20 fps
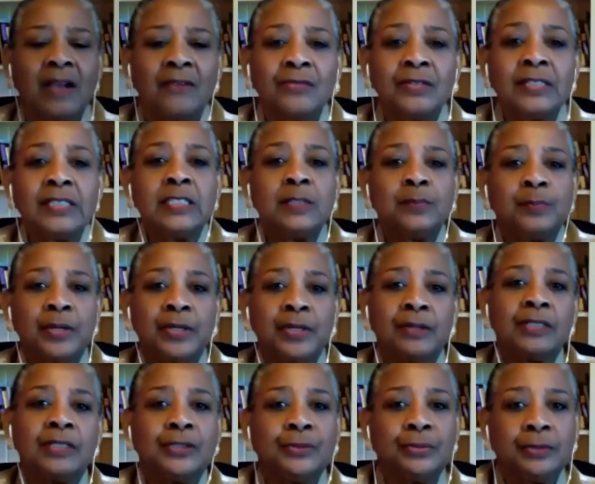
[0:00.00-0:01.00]
Every
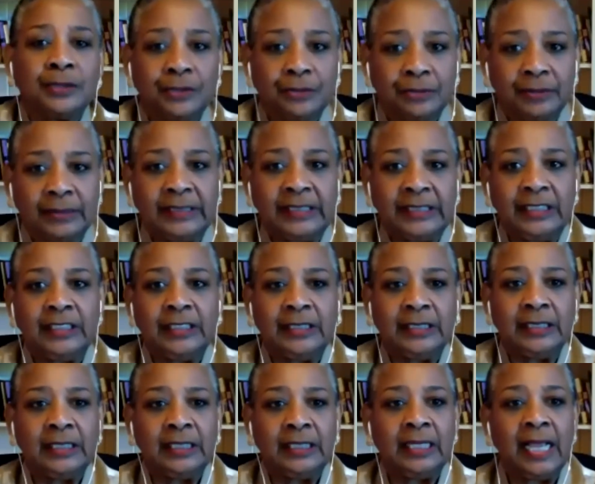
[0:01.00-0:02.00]
spiritual
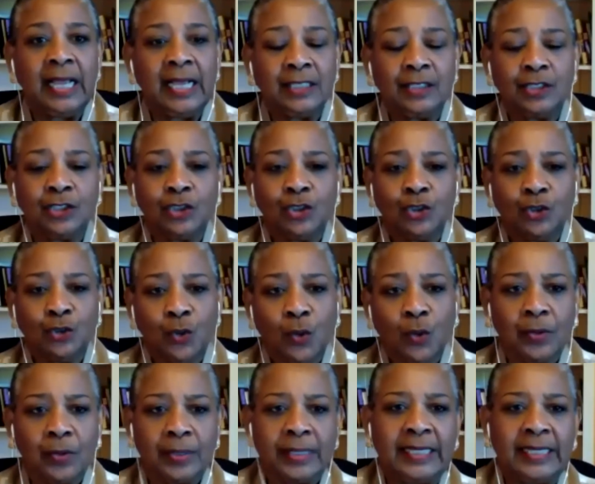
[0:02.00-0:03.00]
tradition has
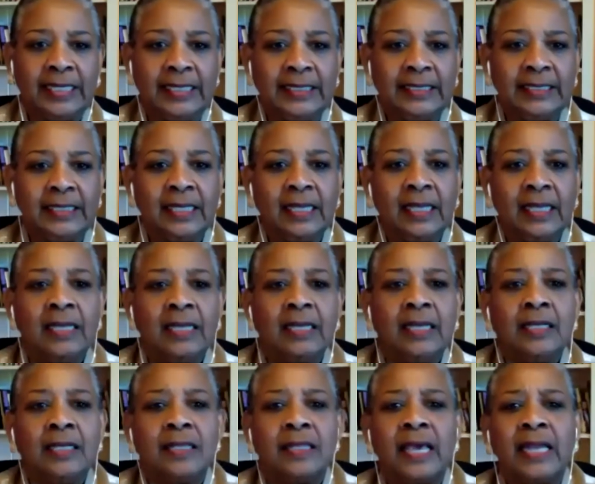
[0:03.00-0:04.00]
stories
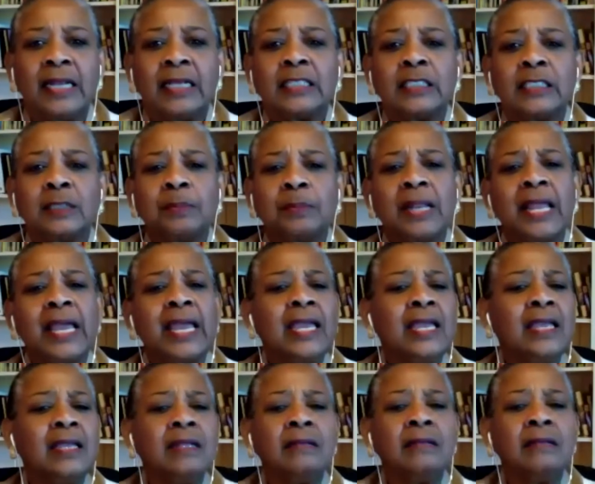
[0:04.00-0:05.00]
that
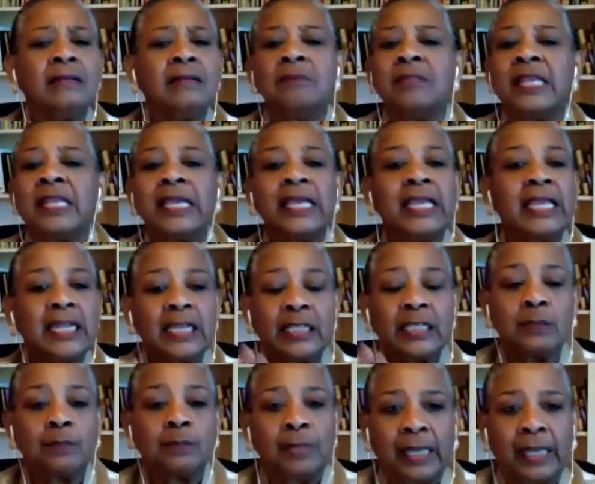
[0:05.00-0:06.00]
explain the
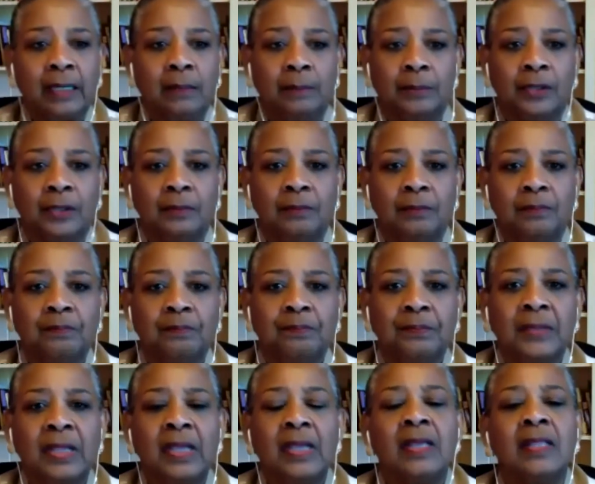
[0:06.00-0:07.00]
inexplicable.
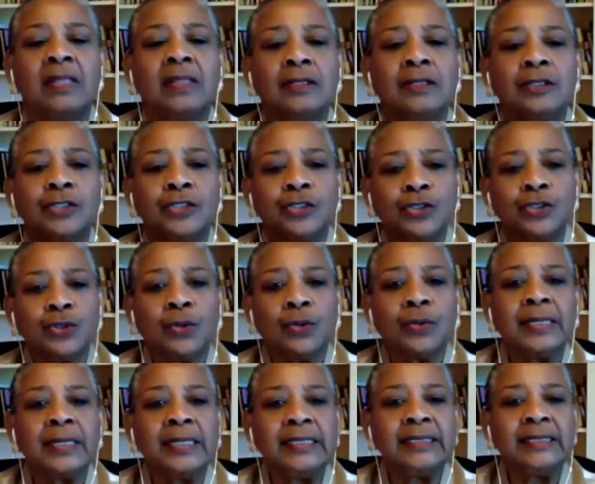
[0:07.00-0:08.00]
They're
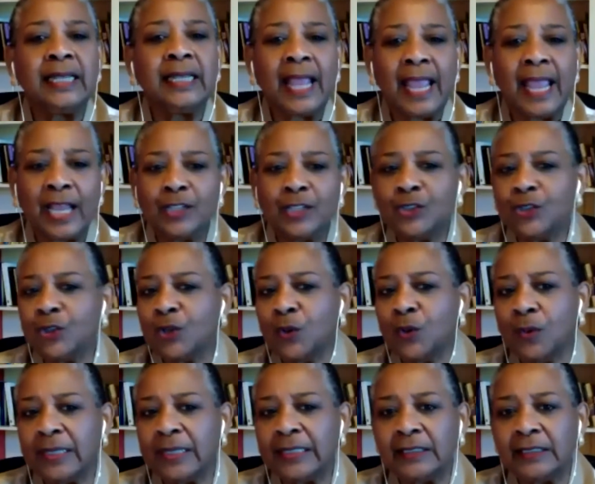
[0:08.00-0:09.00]
stories that answer
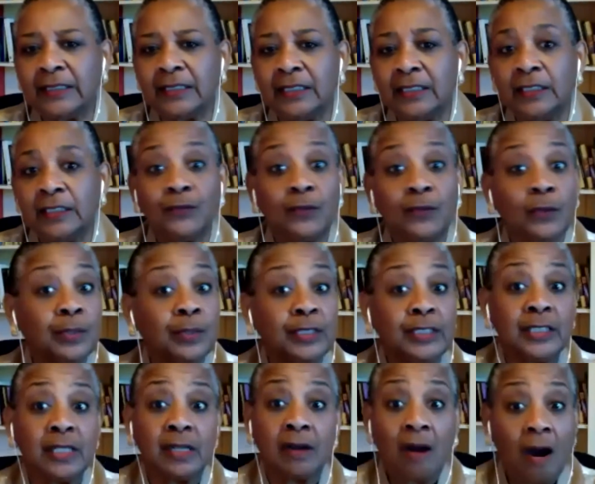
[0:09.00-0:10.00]
questions for
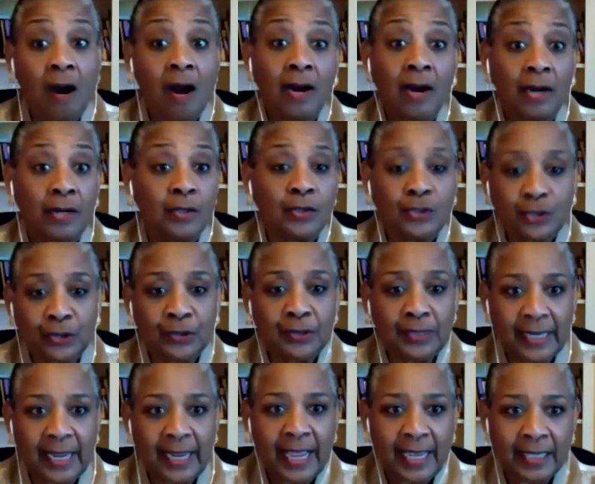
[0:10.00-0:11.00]
which there are no
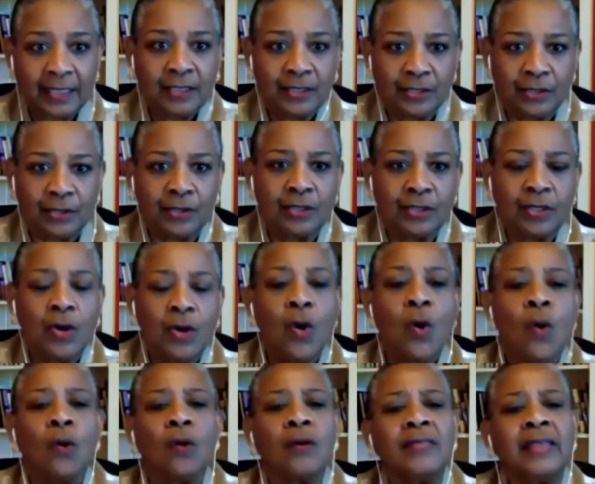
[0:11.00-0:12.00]
certain answers,
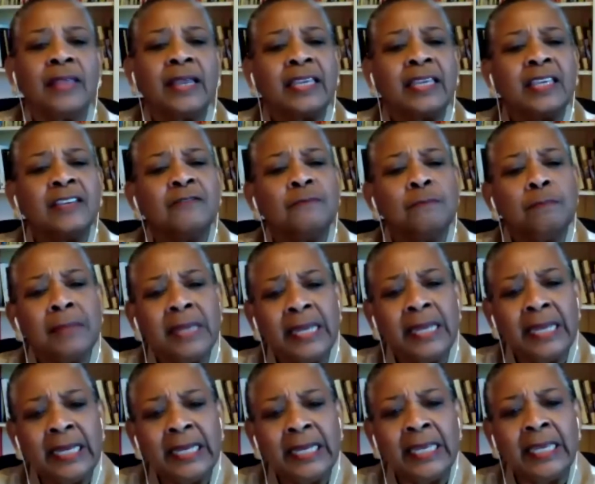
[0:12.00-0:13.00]
or that give
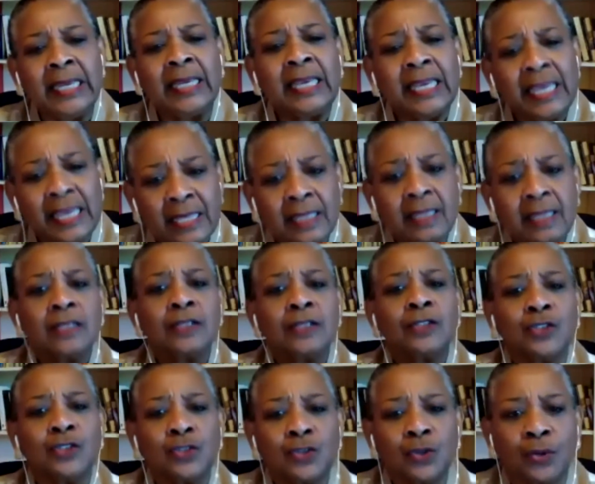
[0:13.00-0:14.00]
meaning in the
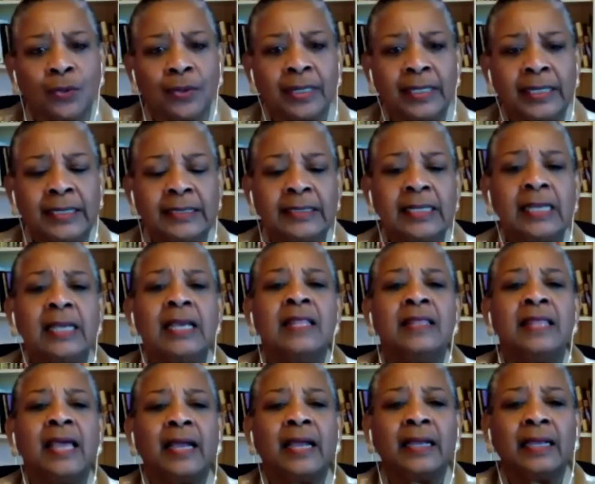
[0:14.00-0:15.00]
stories
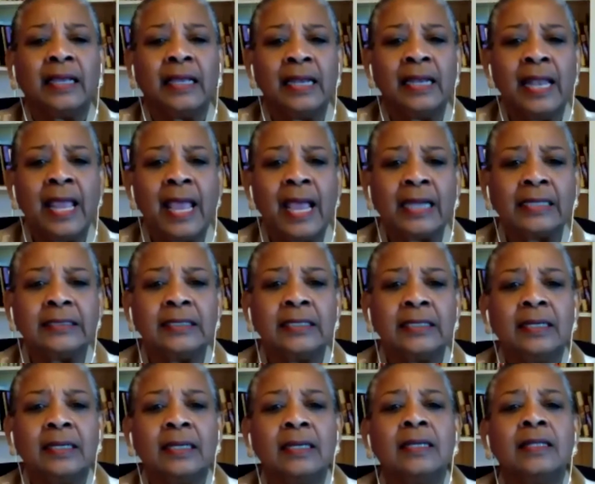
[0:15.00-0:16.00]
that connect
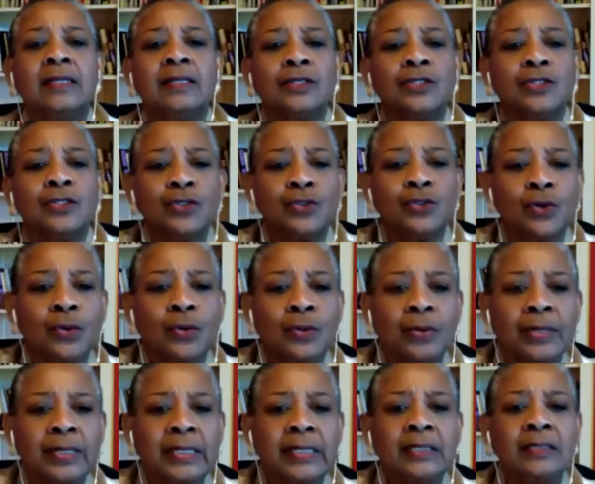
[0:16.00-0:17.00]
the
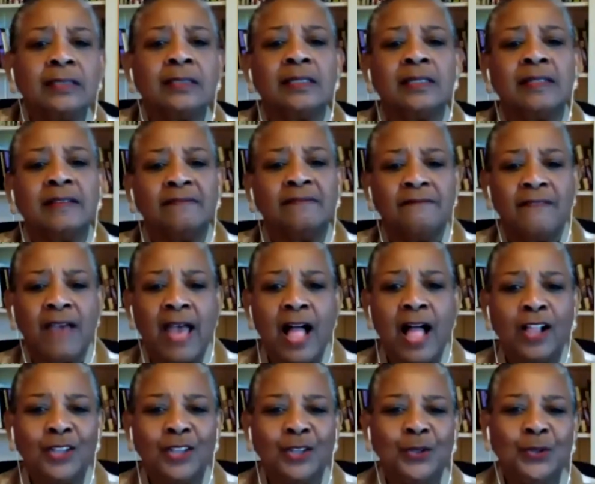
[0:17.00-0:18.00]
stories to the
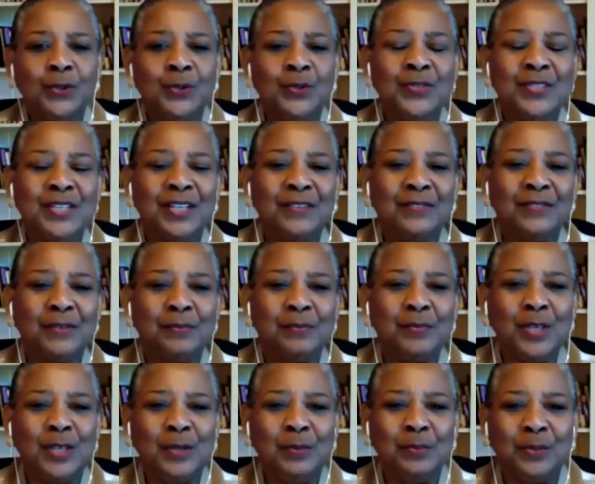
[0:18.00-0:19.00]
values of the
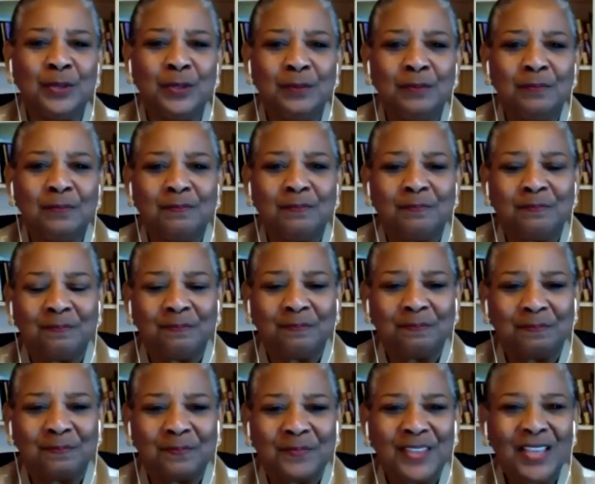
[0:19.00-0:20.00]
people.
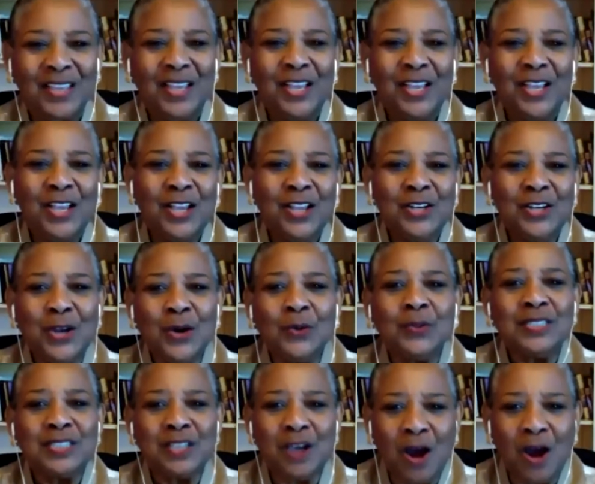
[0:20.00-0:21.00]

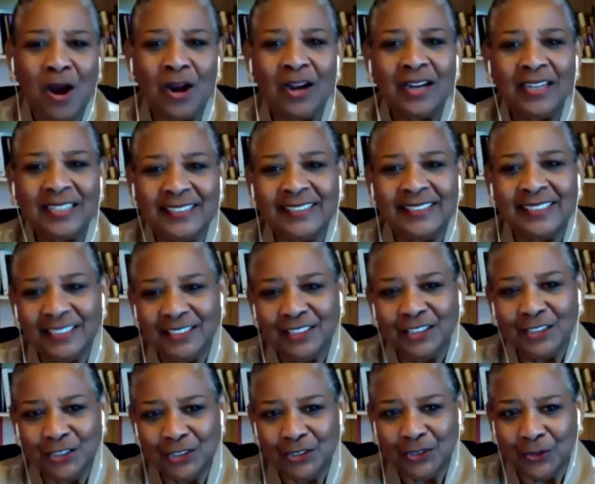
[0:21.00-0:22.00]
Noah's Ark is such
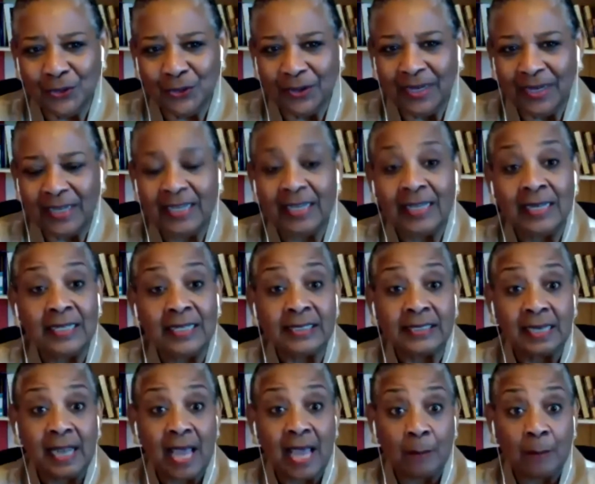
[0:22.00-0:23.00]
a story in
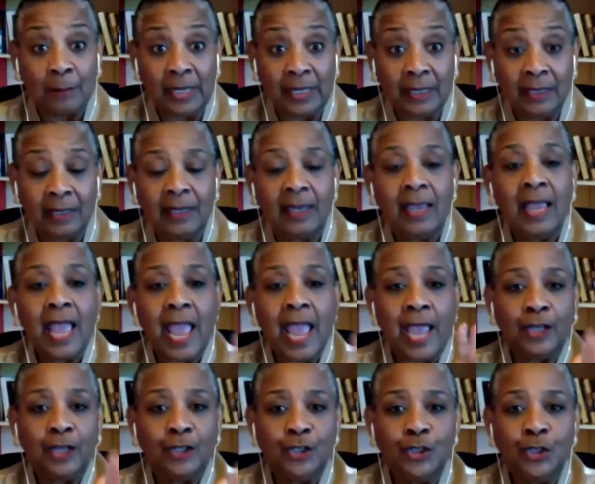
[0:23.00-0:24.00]
Islamic
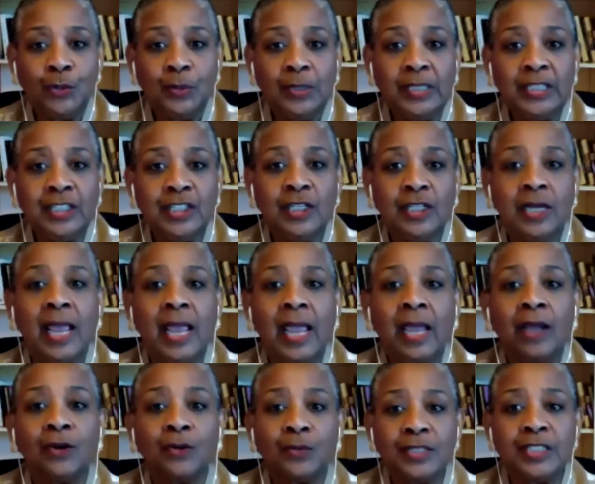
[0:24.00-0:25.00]
and Jewish
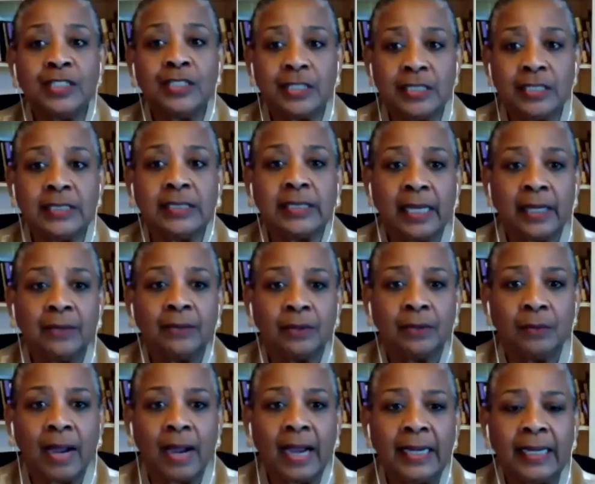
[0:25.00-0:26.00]
and Christian
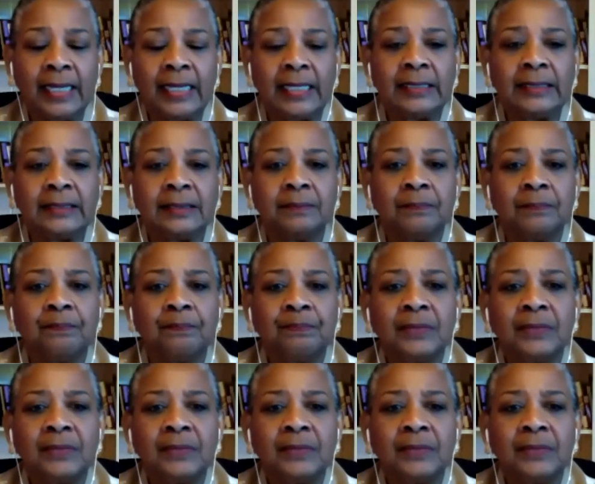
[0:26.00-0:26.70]
sacred writings.